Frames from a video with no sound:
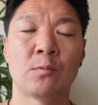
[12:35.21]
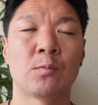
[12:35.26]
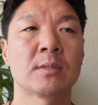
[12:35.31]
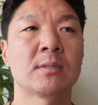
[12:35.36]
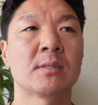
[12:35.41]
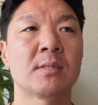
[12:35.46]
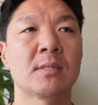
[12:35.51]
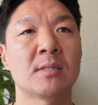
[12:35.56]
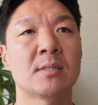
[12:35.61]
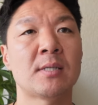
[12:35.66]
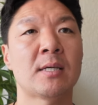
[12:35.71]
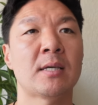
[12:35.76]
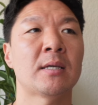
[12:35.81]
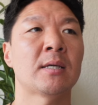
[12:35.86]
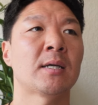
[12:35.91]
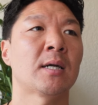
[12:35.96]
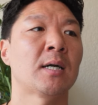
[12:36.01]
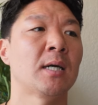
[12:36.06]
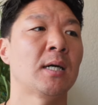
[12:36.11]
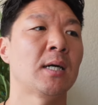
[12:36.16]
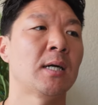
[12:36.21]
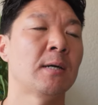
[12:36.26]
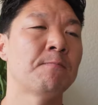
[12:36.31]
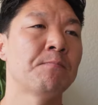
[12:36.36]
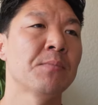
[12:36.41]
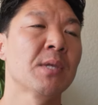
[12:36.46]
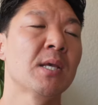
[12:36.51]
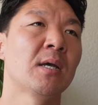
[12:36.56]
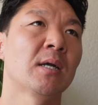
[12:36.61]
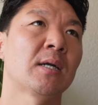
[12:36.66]
What's the saying? Uh,
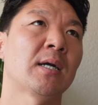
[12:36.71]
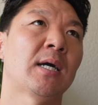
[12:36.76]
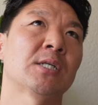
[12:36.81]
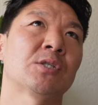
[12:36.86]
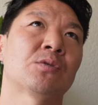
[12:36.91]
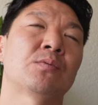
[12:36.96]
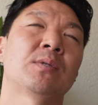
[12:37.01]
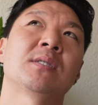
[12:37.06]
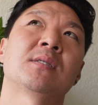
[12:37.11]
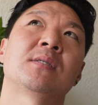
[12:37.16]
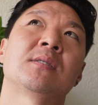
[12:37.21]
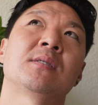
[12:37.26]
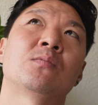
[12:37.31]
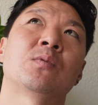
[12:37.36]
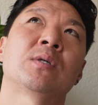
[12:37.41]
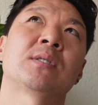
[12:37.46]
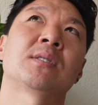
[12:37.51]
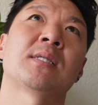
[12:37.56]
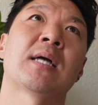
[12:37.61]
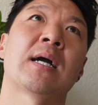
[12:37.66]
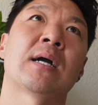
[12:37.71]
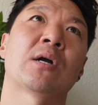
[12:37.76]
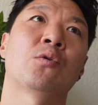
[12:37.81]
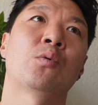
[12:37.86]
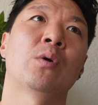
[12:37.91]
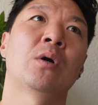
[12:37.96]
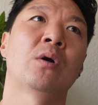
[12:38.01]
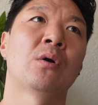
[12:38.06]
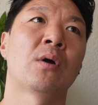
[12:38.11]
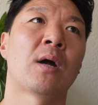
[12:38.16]
gosh, what's what's that
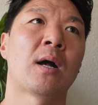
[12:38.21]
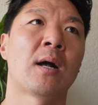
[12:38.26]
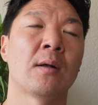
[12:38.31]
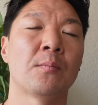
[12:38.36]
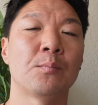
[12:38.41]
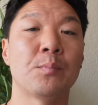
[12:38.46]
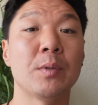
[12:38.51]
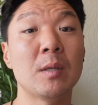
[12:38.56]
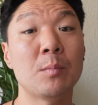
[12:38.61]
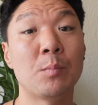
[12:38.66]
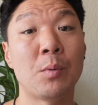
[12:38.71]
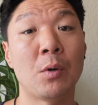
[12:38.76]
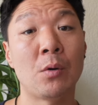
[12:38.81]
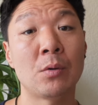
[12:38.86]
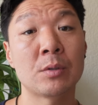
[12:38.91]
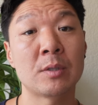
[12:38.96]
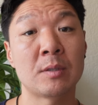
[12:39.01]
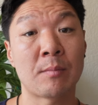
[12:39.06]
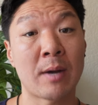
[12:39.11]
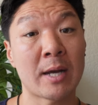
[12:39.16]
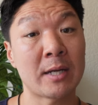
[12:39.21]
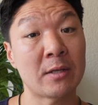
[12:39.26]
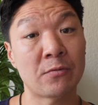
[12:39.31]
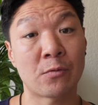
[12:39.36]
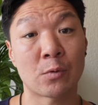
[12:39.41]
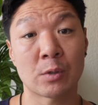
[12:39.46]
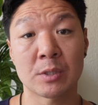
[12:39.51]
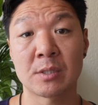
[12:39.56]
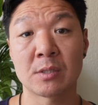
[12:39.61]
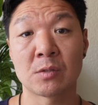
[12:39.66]
quote? Um, Be bold and mighty
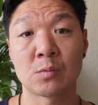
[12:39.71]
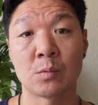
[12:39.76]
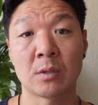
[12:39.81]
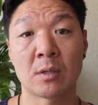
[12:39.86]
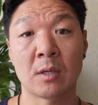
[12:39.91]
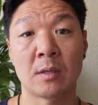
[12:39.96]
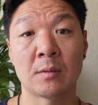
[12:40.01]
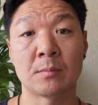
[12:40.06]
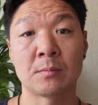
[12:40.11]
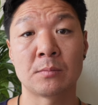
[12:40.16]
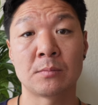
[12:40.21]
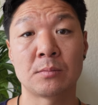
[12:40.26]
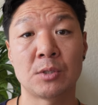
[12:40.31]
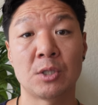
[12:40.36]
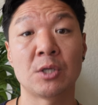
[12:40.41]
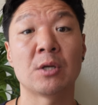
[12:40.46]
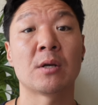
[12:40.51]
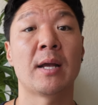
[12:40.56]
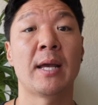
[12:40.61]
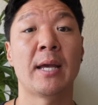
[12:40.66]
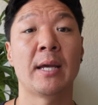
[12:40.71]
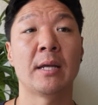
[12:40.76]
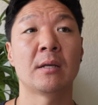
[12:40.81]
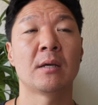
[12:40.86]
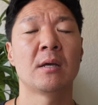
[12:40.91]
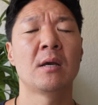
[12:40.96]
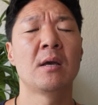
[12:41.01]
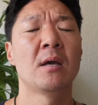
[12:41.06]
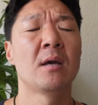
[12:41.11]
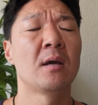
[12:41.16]
forces will come to your aid.
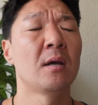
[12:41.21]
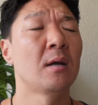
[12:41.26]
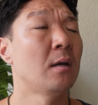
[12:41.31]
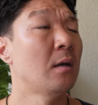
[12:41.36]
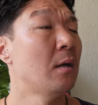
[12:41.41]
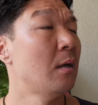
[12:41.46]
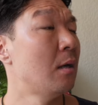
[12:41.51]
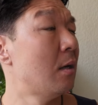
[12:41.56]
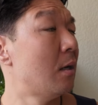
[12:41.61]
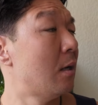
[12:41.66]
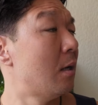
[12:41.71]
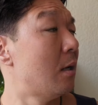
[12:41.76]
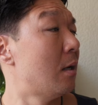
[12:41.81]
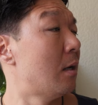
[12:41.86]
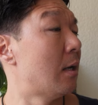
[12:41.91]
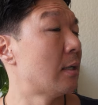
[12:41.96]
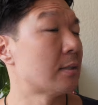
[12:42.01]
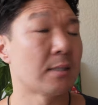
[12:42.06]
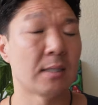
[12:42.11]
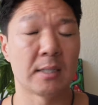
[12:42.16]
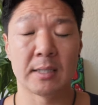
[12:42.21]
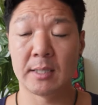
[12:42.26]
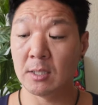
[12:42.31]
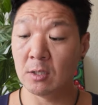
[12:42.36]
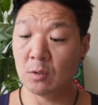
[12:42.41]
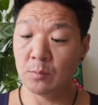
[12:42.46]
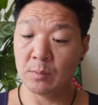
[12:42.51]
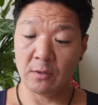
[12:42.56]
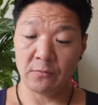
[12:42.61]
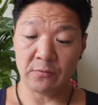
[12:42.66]
That's gonna
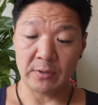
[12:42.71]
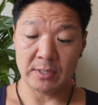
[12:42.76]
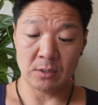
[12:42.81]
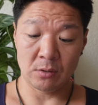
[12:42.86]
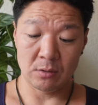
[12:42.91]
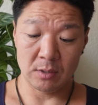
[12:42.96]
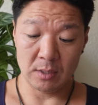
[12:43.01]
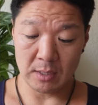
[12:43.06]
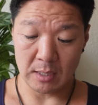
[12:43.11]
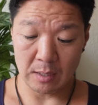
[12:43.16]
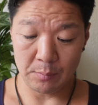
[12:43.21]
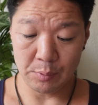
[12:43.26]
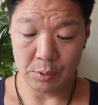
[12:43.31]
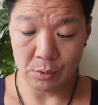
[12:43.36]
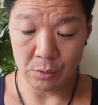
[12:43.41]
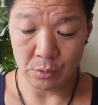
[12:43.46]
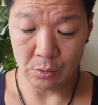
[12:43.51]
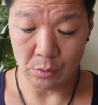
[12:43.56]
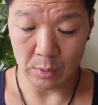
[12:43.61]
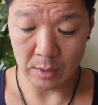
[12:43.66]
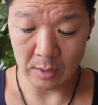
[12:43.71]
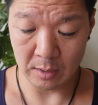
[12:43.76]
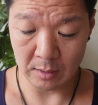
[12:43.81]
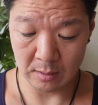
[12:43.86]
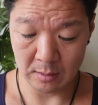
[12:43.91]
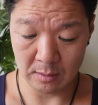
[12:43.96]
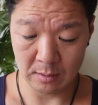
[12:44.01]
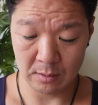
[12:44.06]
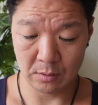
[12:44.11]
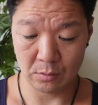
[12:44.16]
kill me if I don't look up who
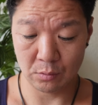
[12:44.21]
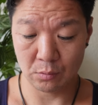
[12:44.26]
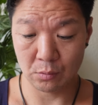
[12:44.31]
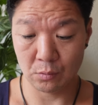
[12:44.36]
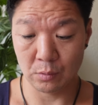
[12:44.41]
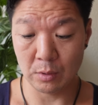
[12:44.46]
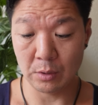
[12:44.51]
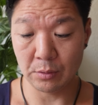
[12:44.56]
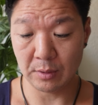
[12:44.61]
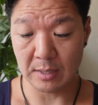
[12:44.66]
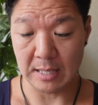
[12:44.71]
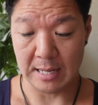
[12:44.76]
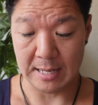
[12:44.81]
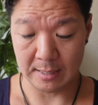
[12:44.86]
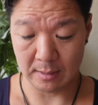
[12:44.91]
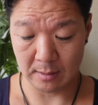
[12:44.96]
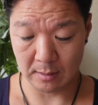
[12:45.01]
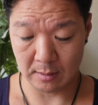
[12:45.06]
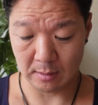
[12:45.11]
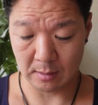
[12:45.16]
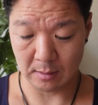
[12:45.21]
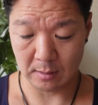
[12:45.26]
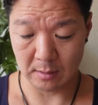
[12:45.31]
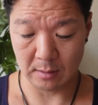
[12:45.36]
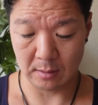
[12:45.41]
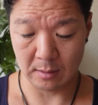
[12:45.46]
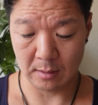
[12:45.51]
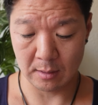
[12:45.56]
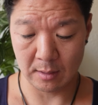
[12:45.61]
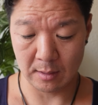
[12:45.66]
wrote that,
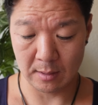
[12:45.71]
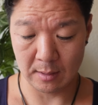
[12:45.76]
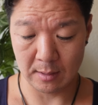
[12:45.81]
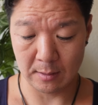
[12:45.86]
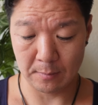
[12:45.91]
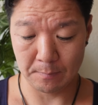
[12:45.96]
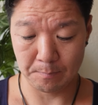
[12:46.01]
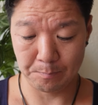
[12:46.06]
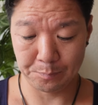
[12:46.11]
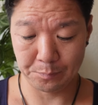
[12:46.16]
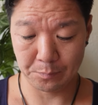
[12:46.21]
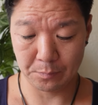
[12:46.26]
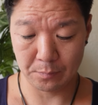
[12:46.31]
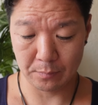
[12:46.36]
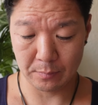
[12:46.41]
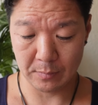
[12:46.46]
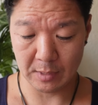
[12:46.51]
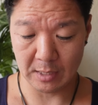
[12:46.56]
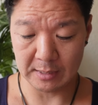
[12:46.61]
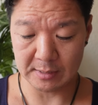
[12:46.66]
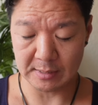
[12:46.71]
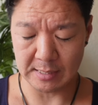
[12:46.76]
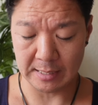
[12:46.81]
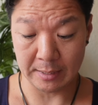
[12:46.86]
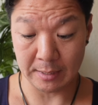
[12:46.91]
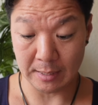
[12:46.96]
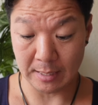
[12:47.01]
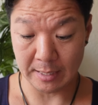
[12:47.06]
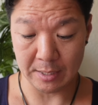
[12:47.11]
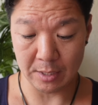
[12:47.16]
because
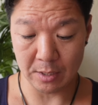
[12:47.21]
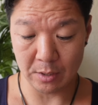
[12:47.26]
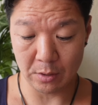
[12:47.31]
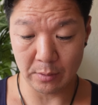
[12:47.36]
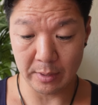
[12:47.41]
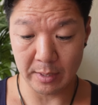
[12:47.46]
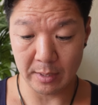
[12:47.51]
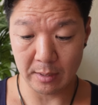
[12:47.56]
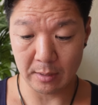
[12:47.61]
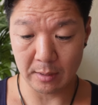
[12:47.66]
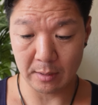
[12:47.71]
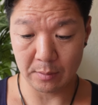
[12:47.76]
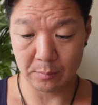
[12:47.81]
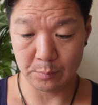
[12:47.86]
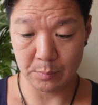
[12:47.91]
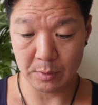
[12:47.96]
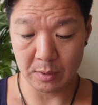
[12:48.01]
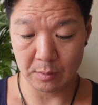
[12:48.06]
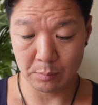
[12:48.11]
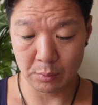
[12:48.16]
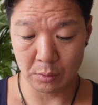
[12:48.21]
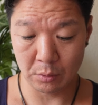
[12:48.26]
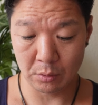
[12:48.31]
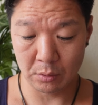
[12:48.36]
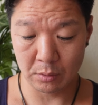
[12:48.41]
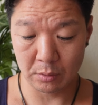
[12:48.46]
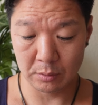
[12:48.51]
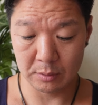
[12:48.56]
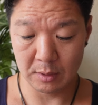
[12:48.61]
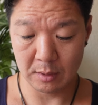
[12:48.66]
um, I I know it. Be
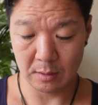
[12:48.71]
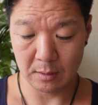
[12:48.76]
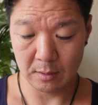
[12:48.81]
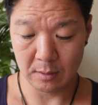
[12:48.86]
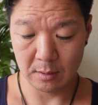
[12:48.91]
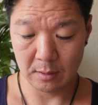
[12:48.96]
bold.